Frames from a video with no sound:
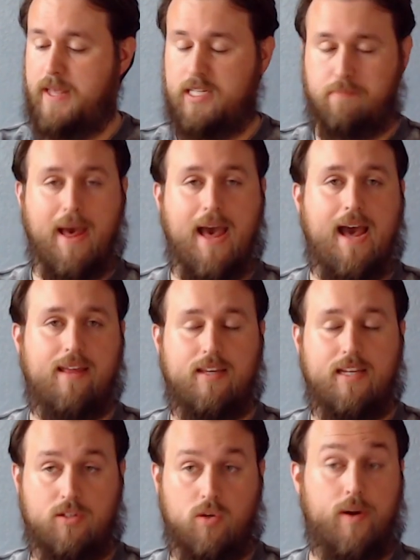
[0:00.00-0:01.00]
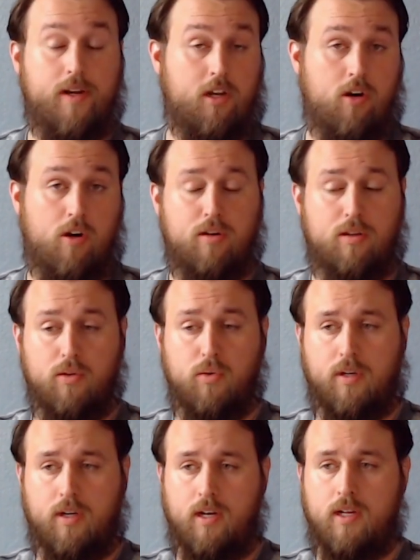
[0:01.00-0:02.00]
path. He's going to guard
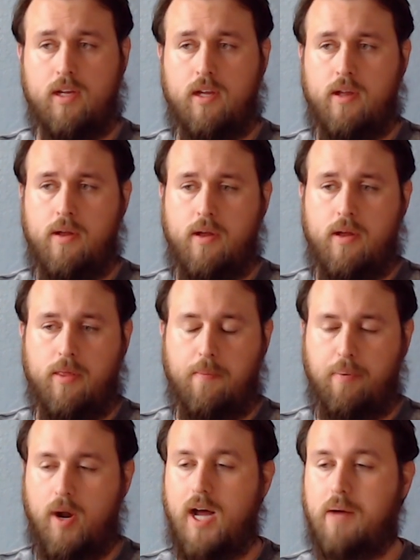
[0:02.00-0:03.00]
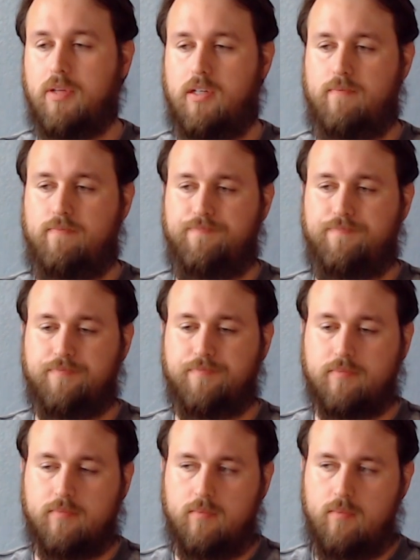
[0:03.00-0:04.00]
Luka. The problem
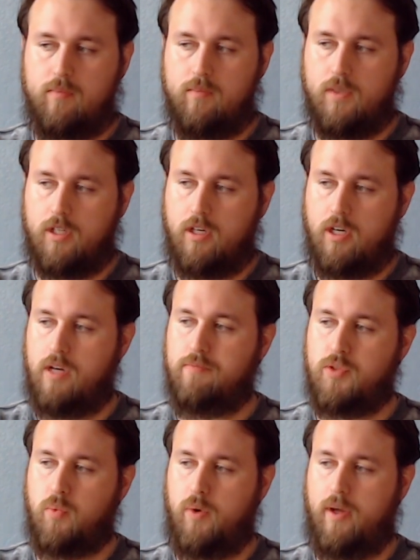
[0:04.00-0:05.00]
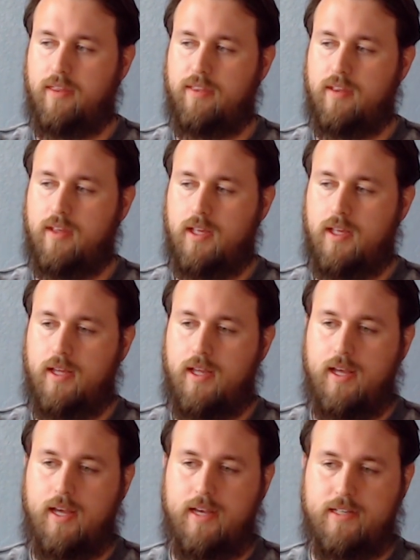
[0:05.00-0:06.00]
comes with
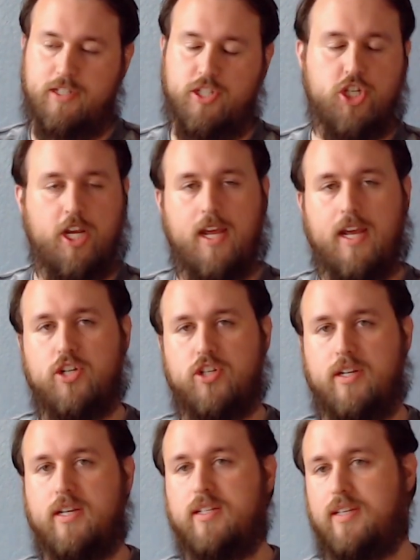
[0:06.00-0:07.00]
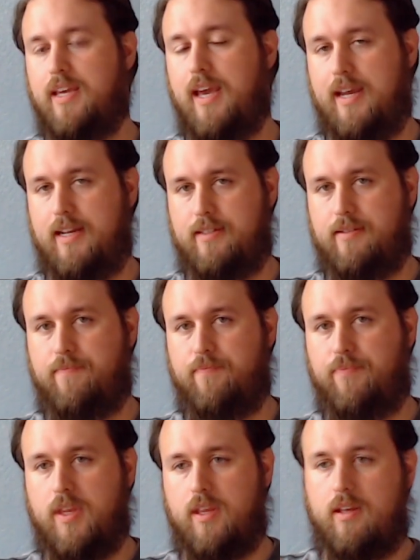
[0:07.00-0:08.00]
his change in his gait.
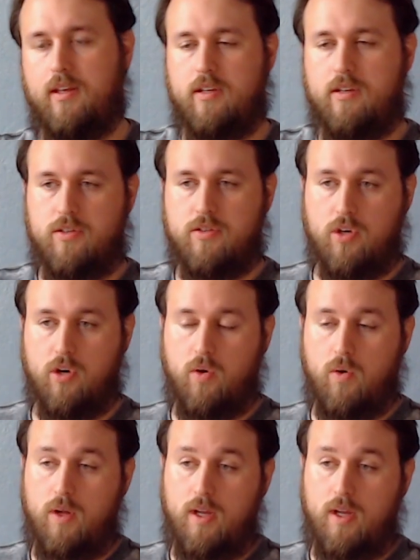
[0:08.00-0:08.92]
So